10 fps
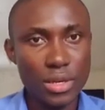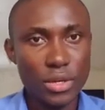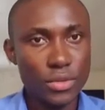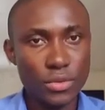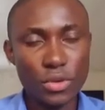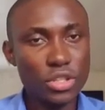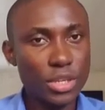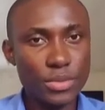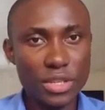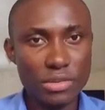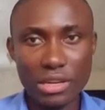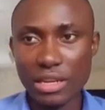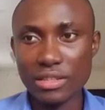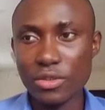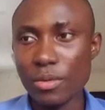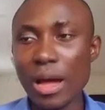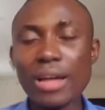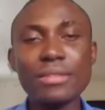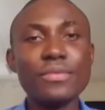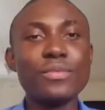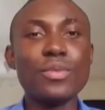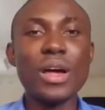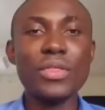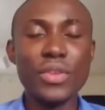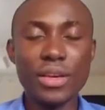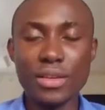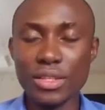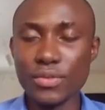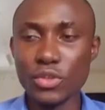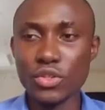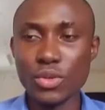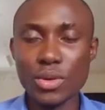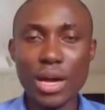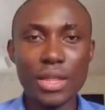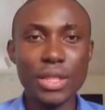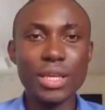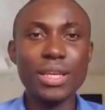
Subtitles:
do not keep secret. That's enough. And one thing is for sure, I think